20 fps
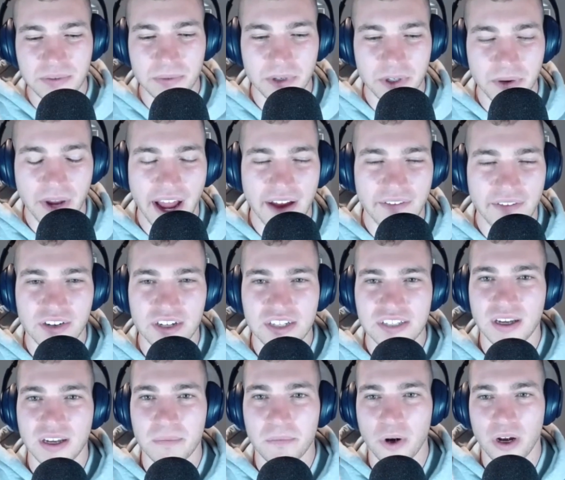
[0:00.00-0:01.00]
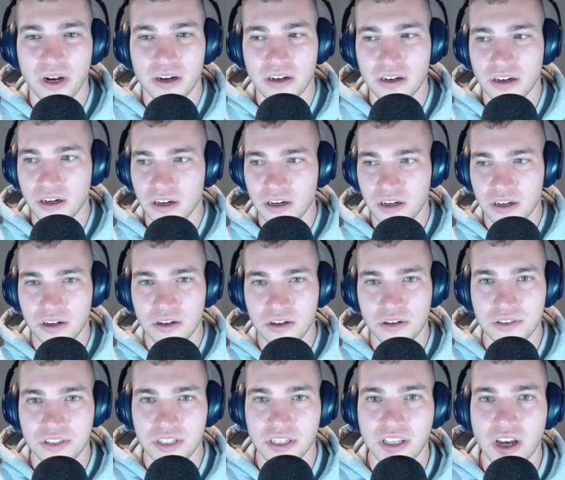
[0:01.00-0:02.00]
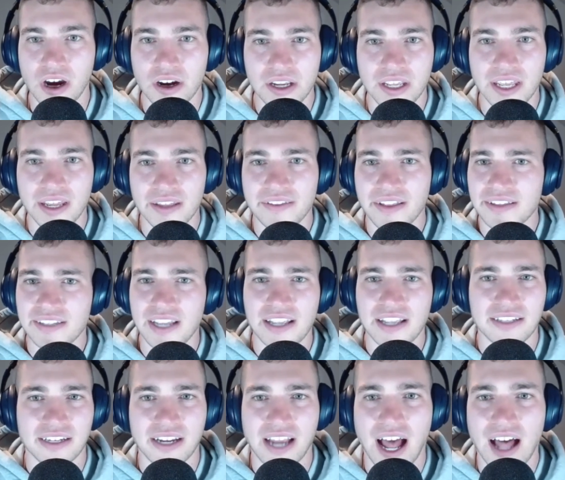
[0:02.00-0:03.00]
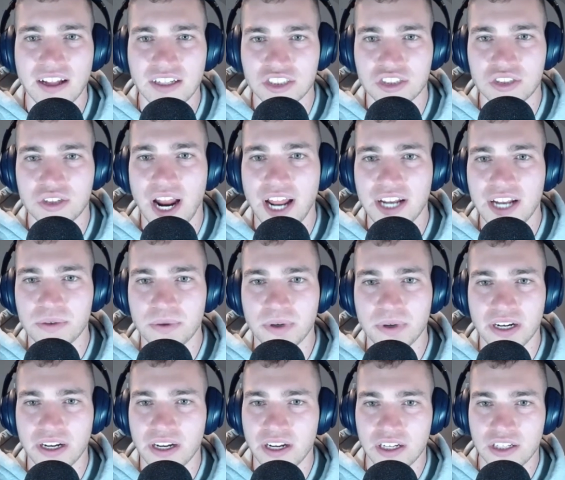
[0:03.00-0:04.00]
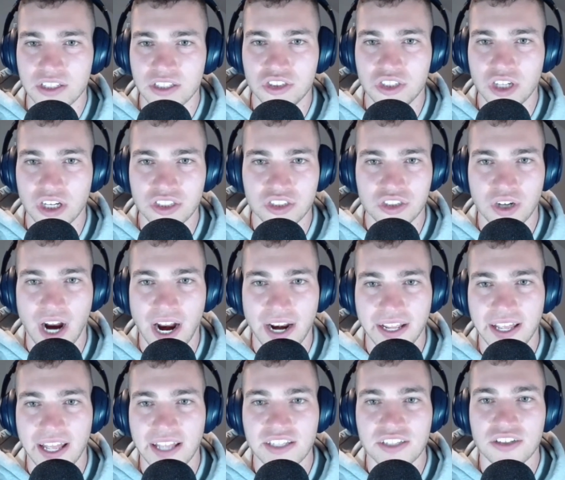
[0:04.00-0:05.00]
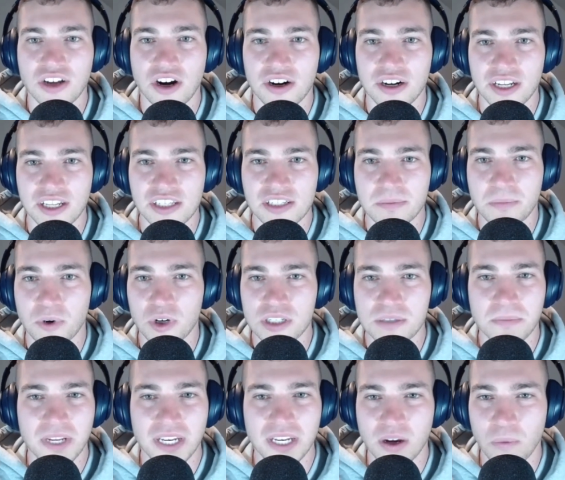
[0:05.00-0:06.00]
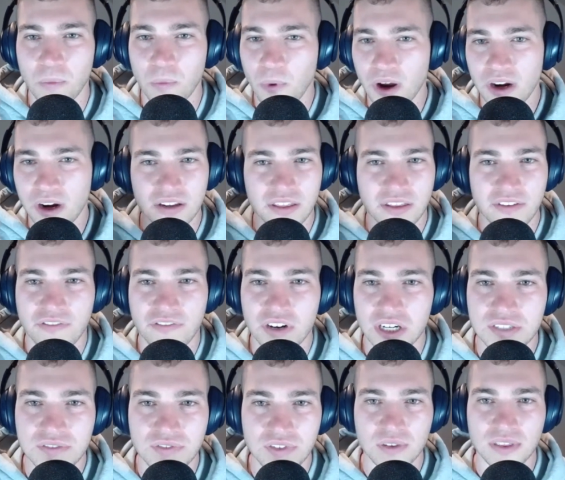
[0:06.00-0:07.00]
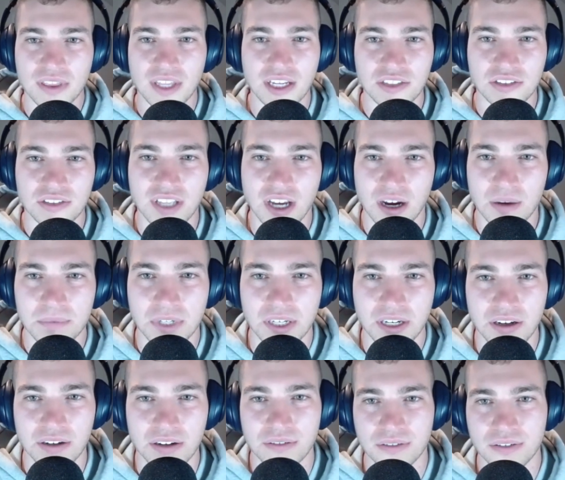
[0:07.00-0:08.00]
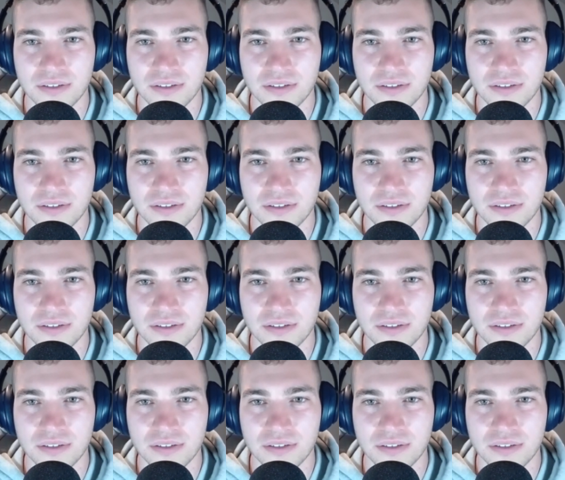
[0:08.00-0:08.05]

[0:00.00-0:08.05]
would you have for someone who's a young kid? Let's say it's a college graduate just trying to get started in sports media. What are the first few things you tell them to do?